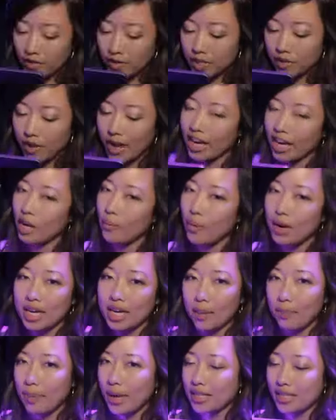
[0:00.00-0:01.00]
So
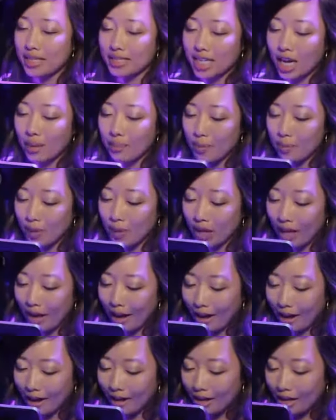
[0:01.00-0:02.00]
anyone can pick this up and
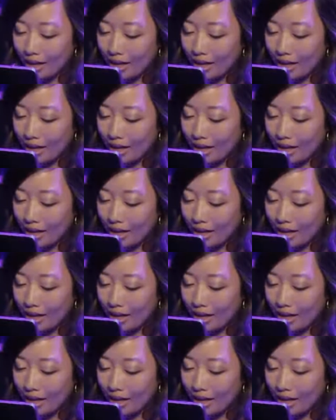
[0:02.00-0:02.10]
play.